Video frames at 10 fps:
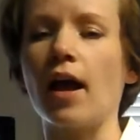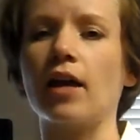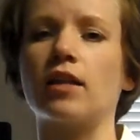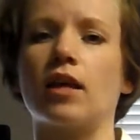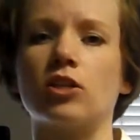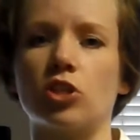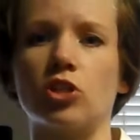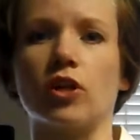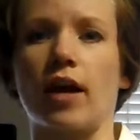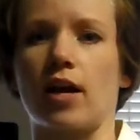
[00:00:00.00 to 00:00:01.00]
and then
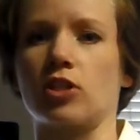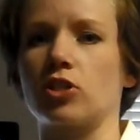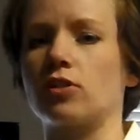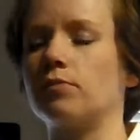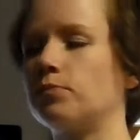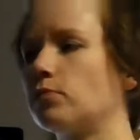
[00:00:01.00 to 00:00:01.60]
she took action.